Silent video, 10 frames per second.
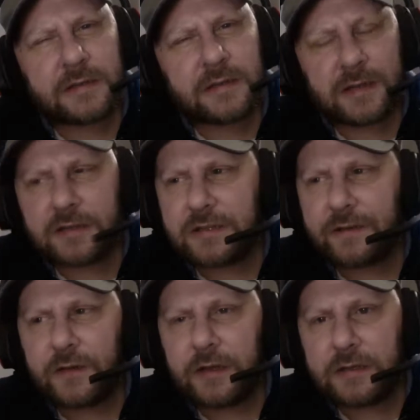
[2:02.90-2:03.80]
6
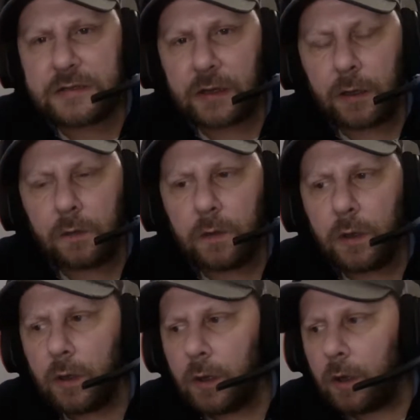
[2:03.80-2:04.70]
7 years ago,
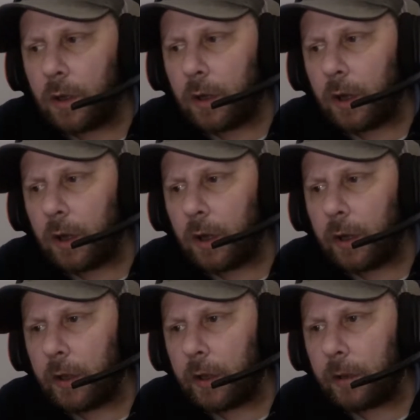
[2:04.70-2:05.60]

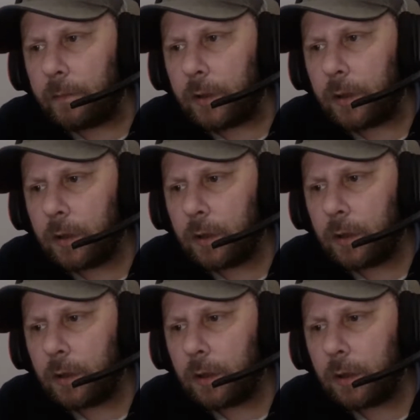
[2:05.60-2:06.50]
I um
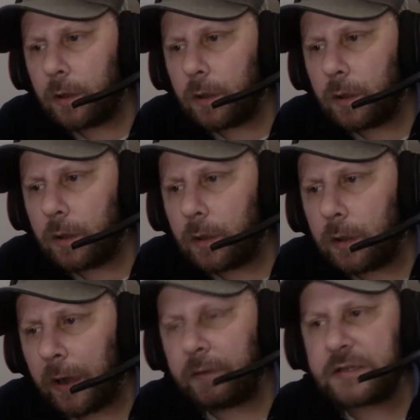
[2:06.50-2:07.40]

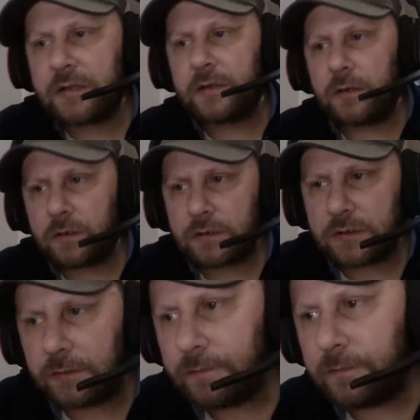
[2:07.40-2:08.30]
I went to the
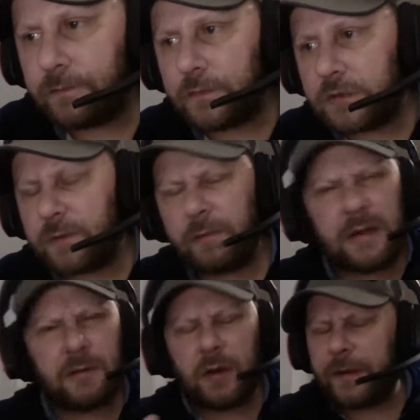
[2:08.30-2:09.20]
doctor. It's probably
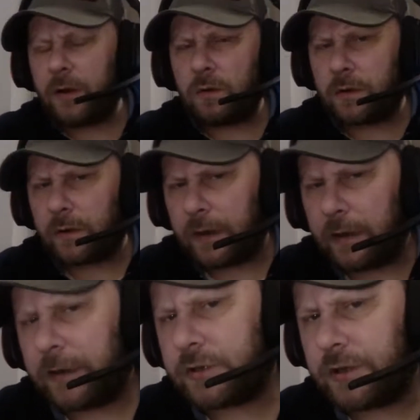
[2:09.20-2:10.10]
a little bit longer than that
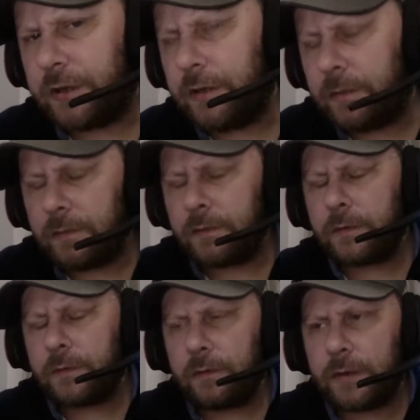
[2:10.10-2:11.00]
actually.
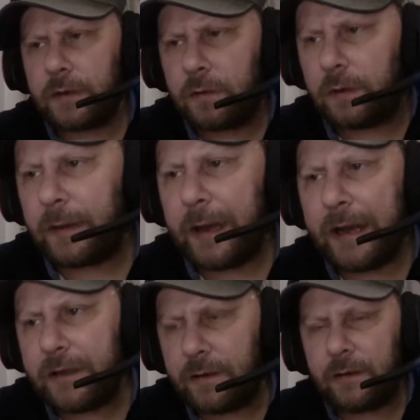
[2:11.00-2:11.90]
Probably coming up
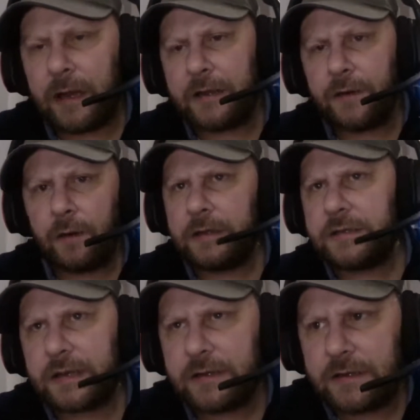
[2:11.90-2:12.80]
about 8 9
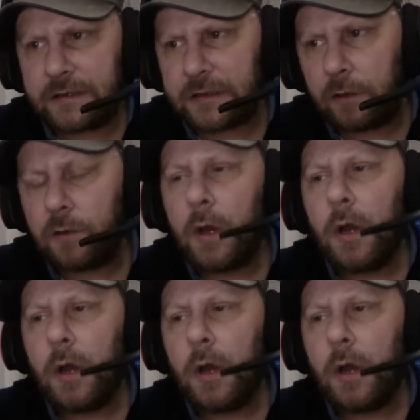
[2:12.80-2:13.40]
10 years ago.